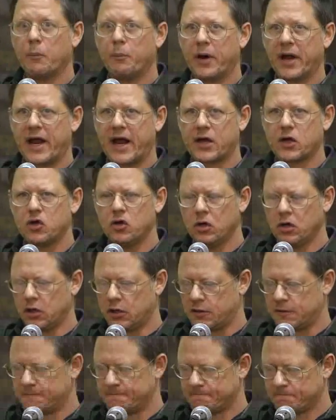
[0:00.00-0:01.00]
But I
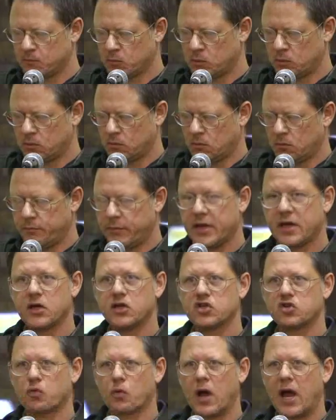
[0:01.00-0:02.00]
could,
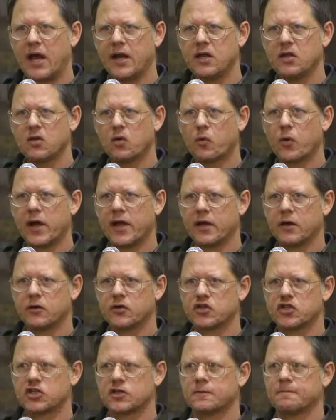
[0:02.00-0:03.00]
because riding the
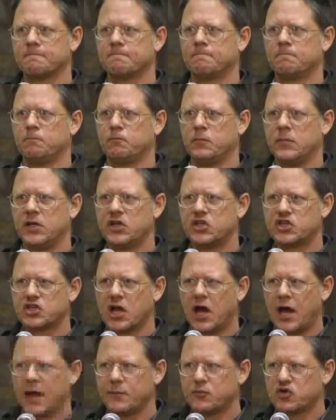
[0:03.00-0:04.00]
rails is
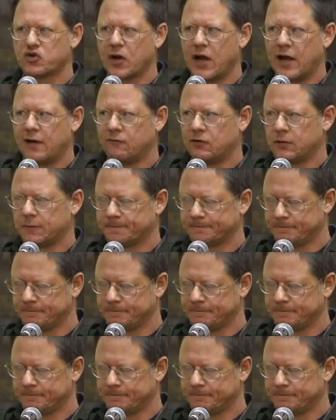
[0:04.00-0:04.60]
time travel